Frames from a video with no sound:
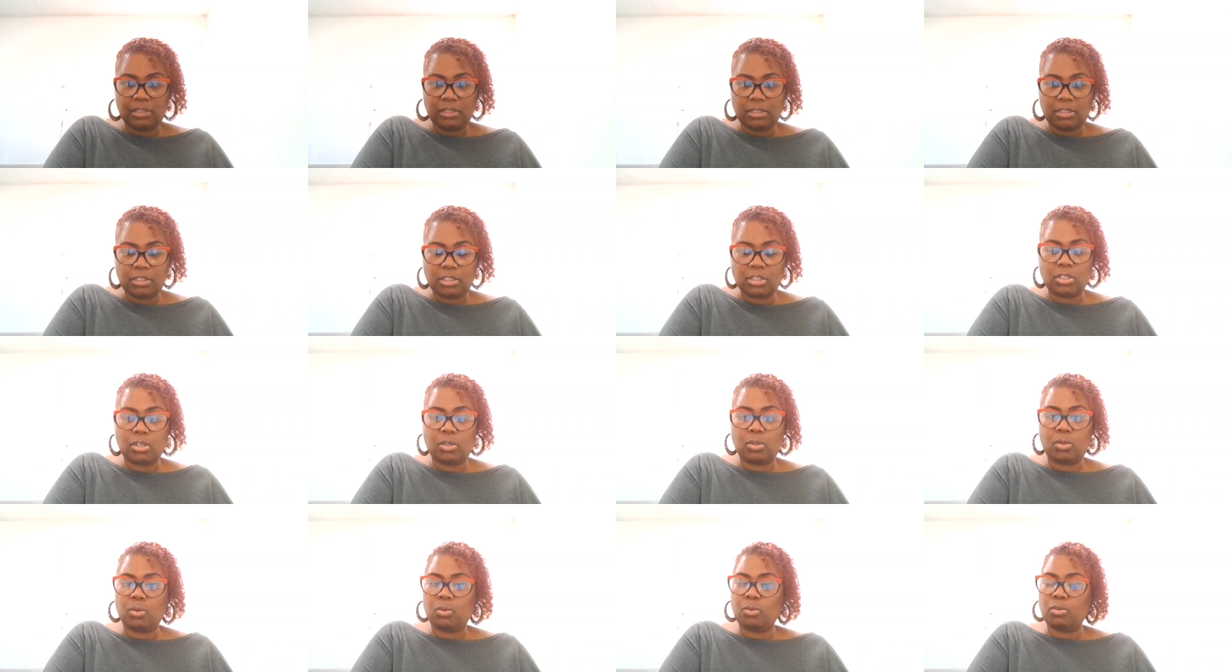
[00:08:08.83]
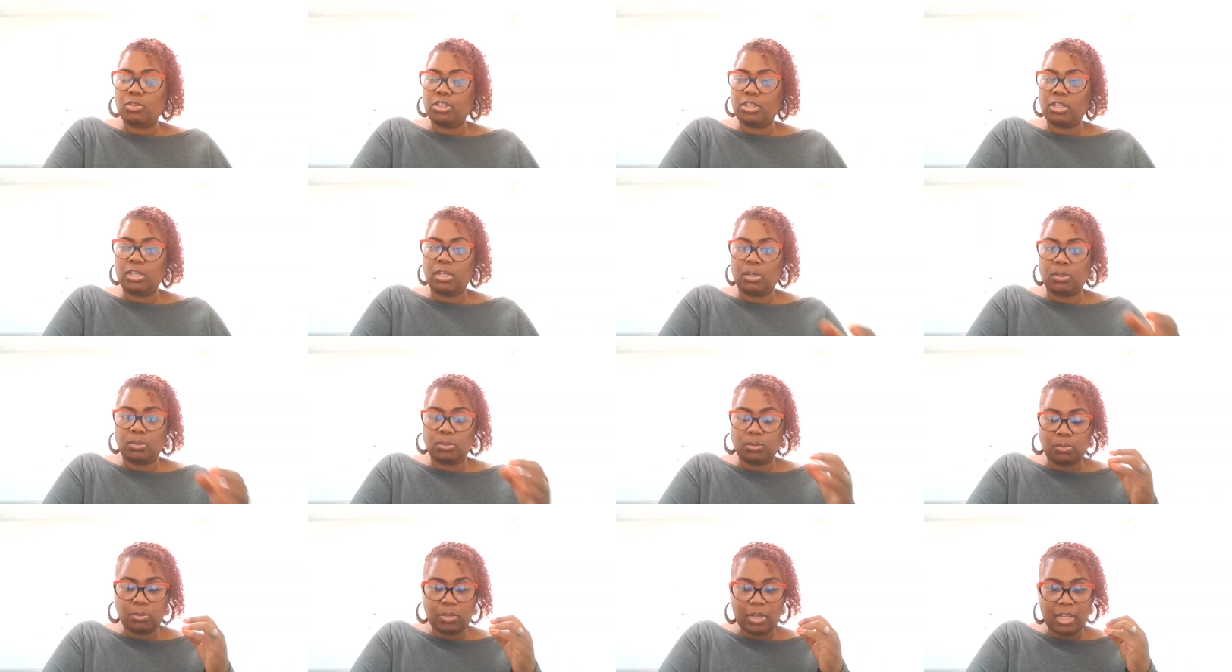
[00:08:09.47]
So,
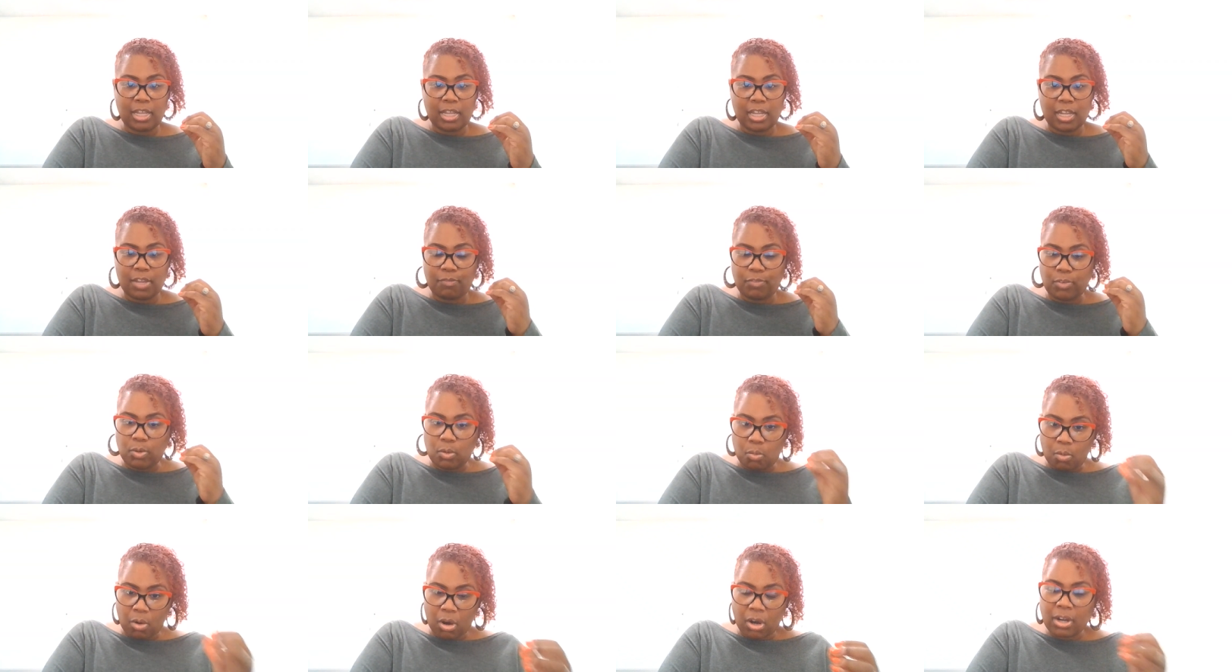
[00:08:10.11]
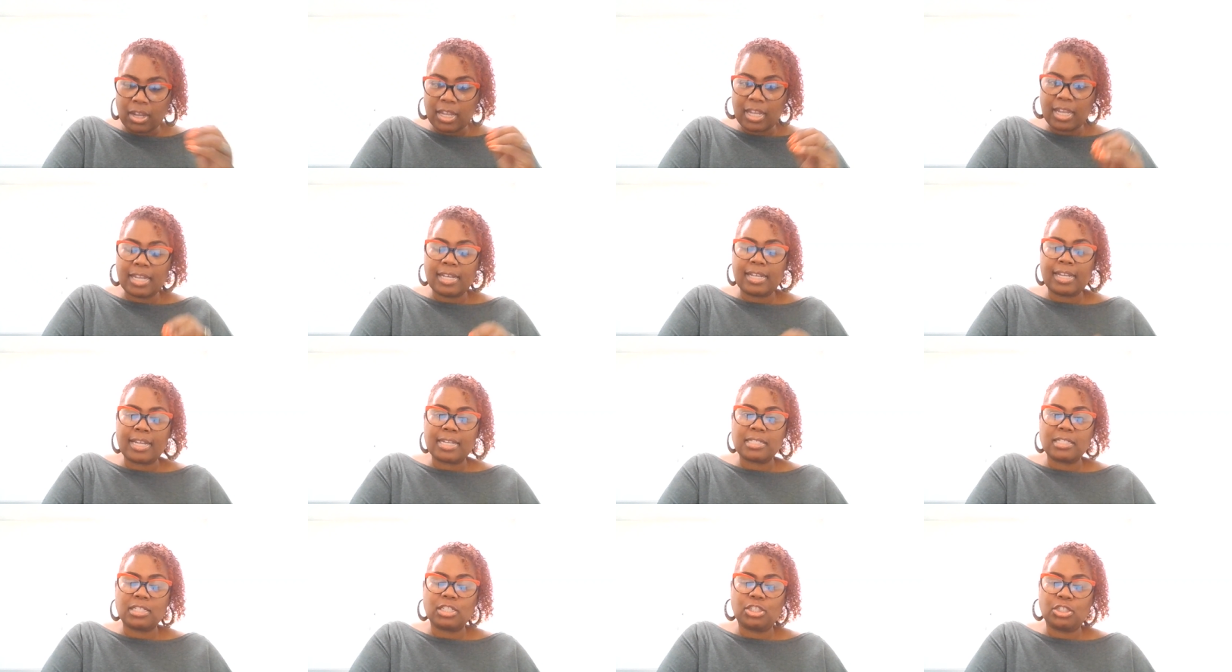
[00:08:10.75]
if you are in
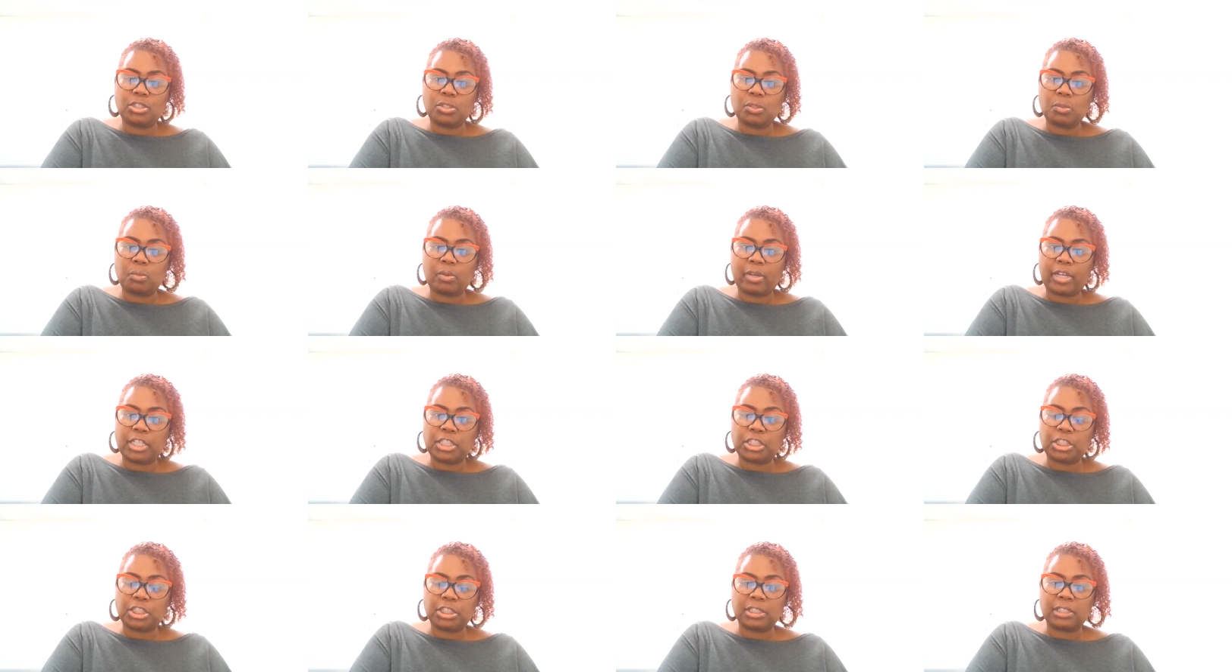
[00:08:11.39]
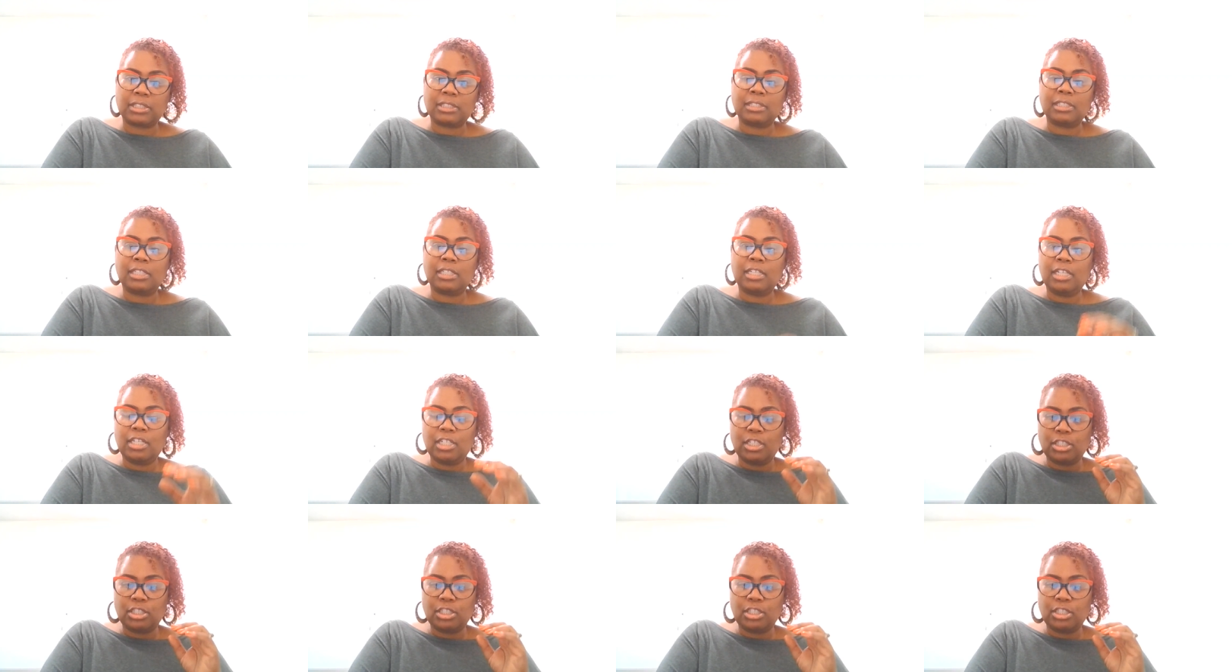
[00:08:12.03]
that situation,